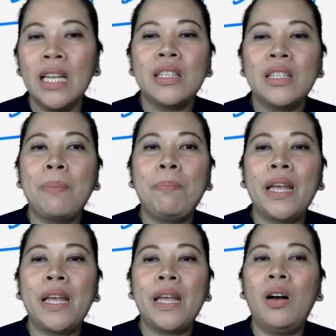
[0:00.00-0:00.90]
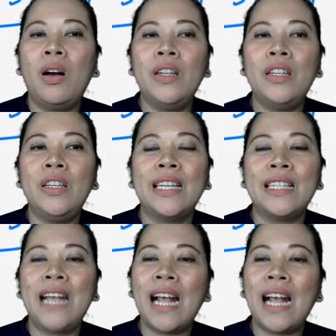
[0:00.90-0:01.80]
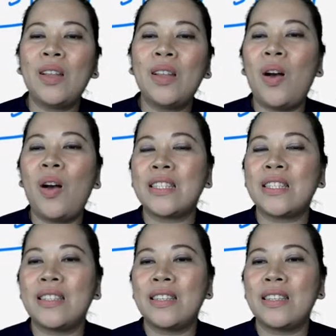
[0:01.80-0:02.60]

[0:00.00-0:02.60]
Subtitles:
topic on gas laws.